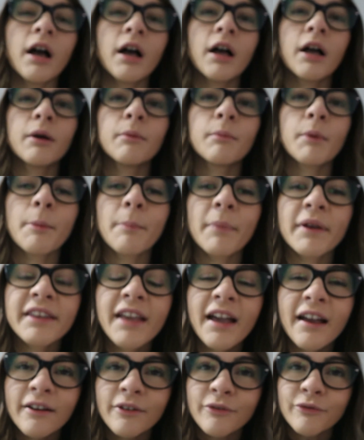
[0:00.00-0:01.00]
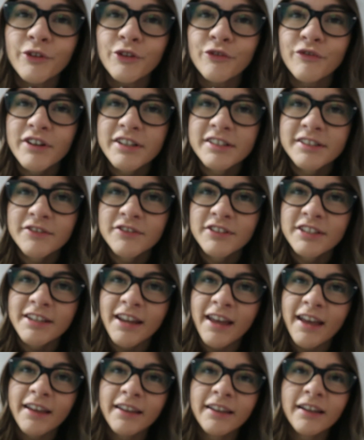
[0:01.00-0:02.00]
Um, but yeah, for the rest of
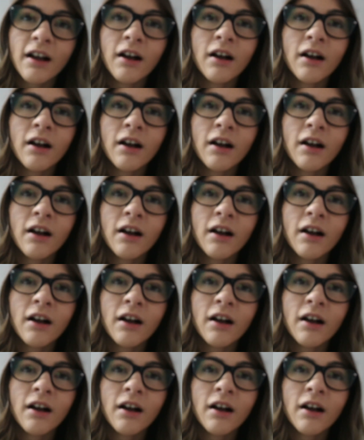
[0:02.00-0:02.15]
today,